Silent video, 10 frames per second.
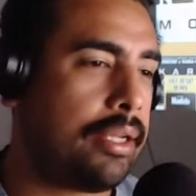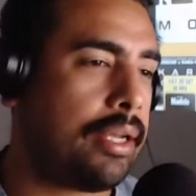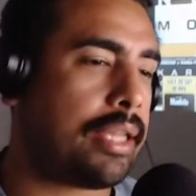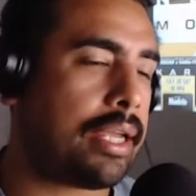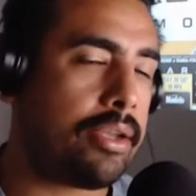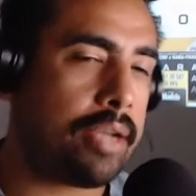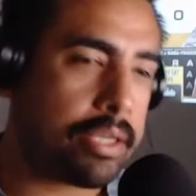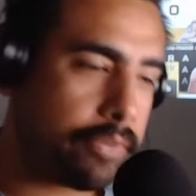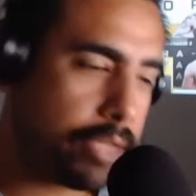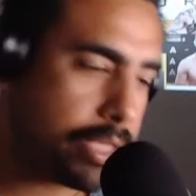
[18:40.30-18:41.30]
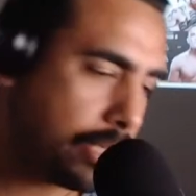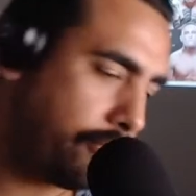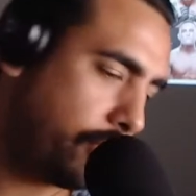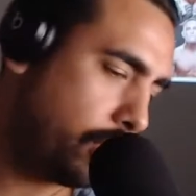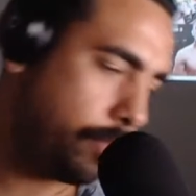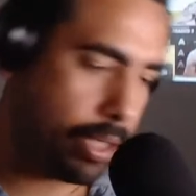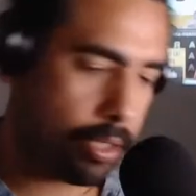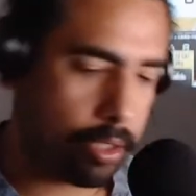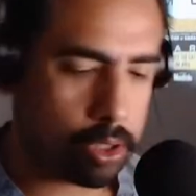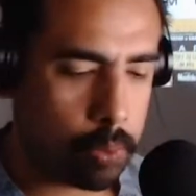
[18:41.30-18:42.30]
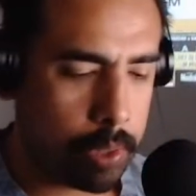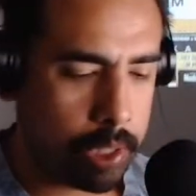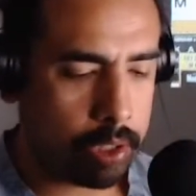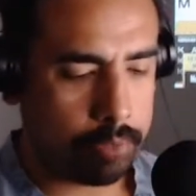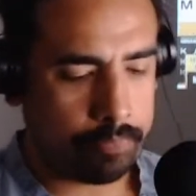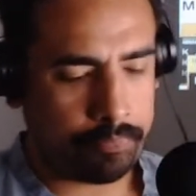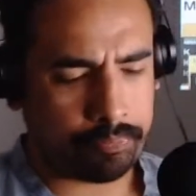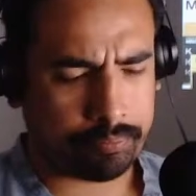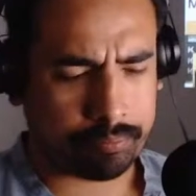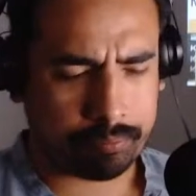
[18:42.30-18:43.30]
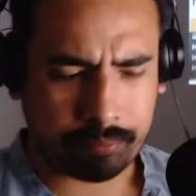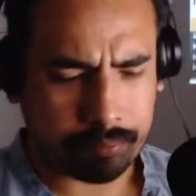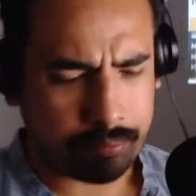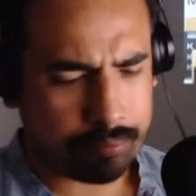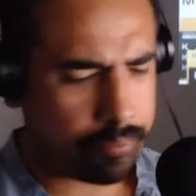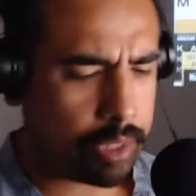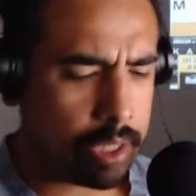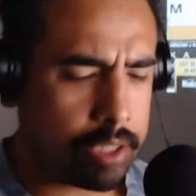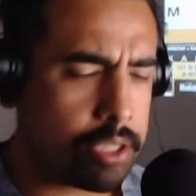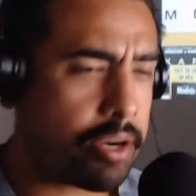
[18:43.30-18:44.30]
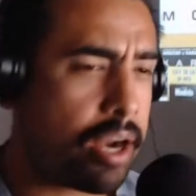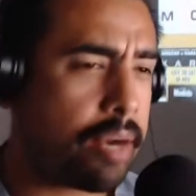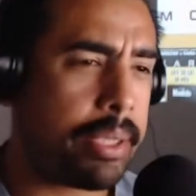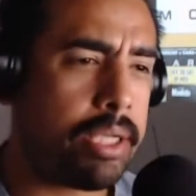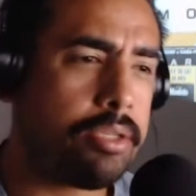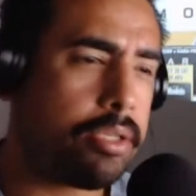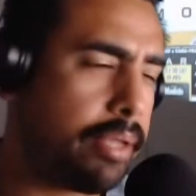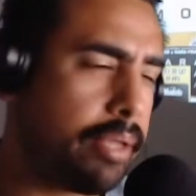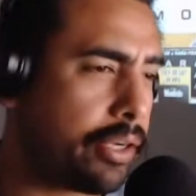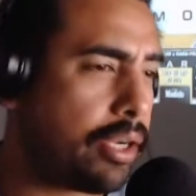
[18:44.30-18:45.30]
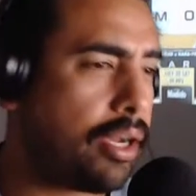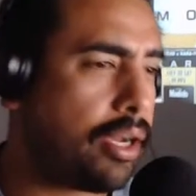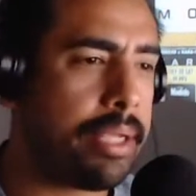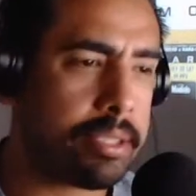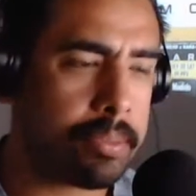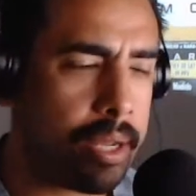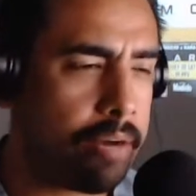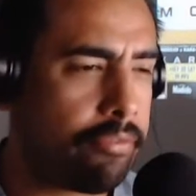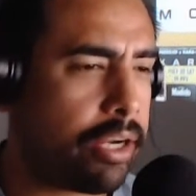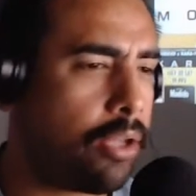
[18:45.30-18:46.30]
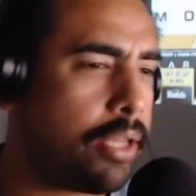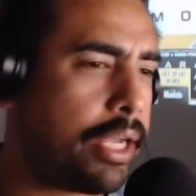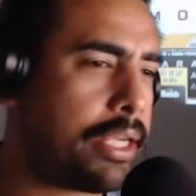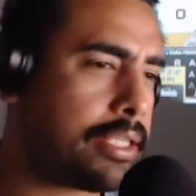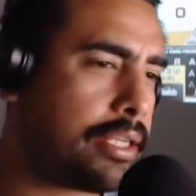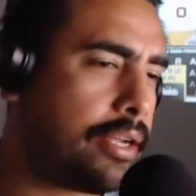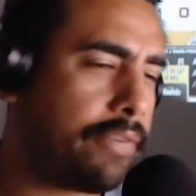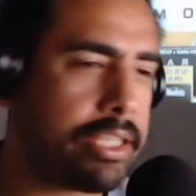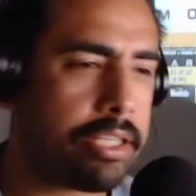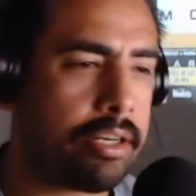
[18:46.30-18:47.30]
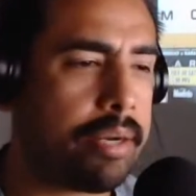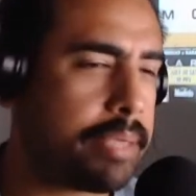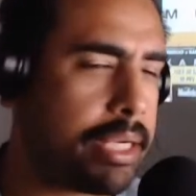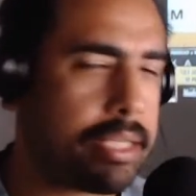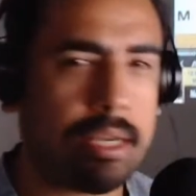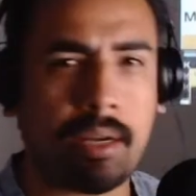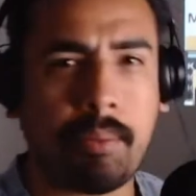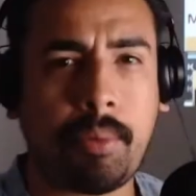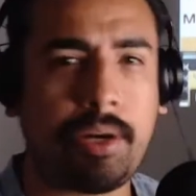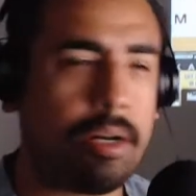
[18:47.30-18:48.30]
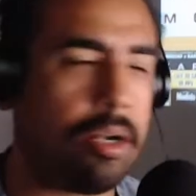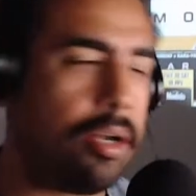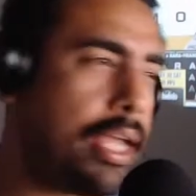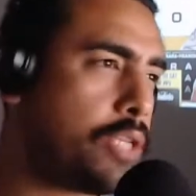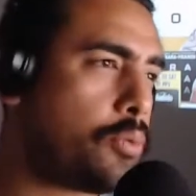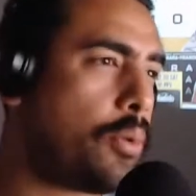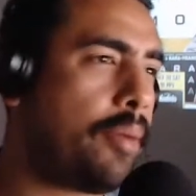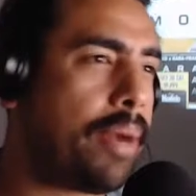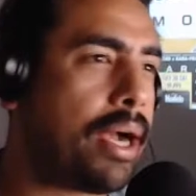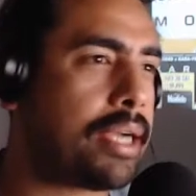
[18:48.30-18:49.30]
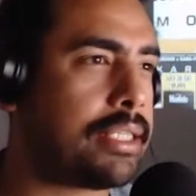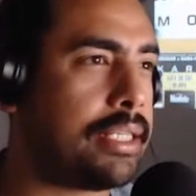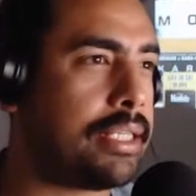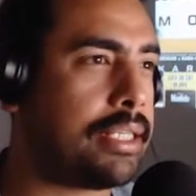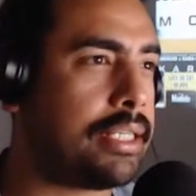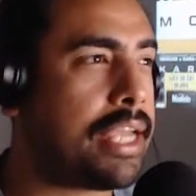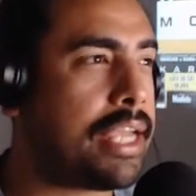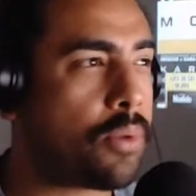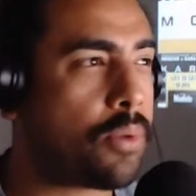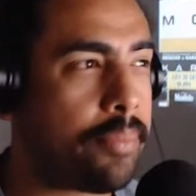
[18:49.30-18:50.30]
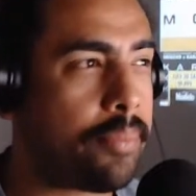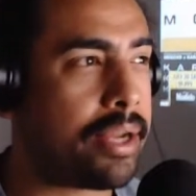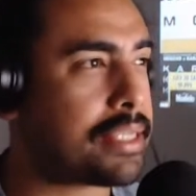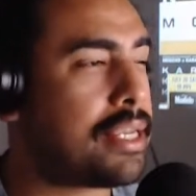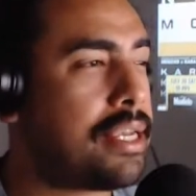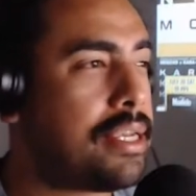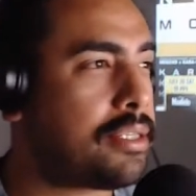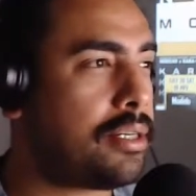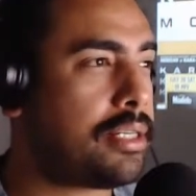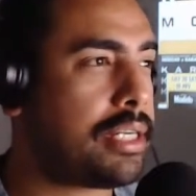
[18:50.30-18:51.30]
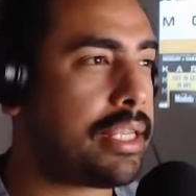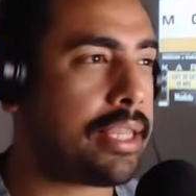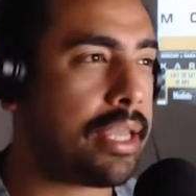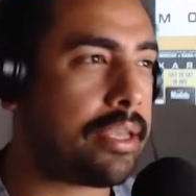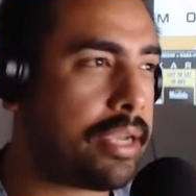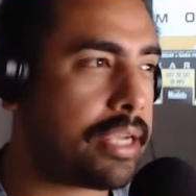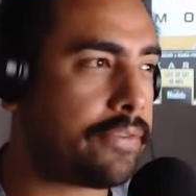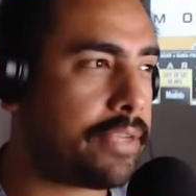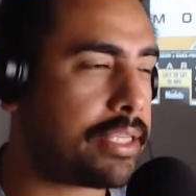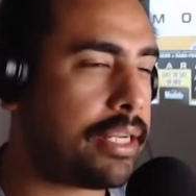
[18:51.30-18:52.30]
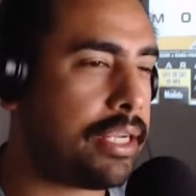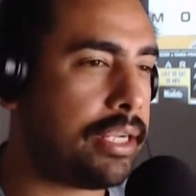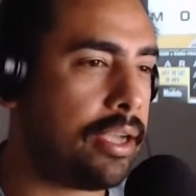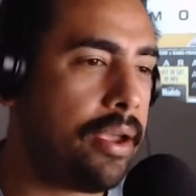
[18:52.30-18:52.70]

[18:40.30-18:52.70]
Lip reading: Thank you guys for listening. Follow me on Twitter. Subscribe to my YouTube. Leave a comment. Spotify, all that good stuff. Instagram, TikTok. I'm on it all. As Raw Boxing, as Raw Podcast. Search it. Thank you guys for listening.